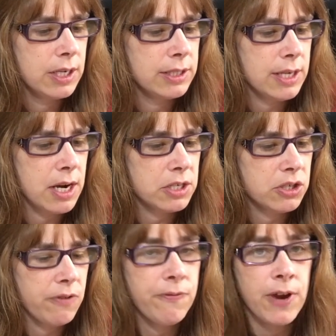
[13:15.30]

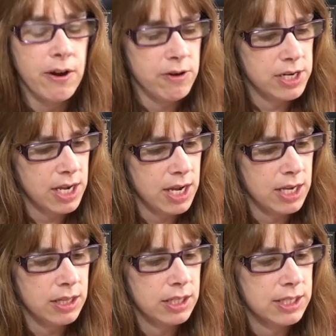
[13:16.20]
Dr.
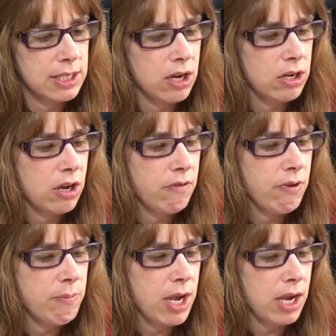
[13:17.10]
Faraday, the son of
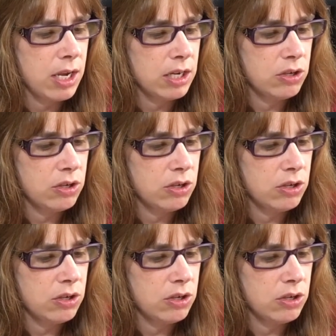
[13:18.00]
a maid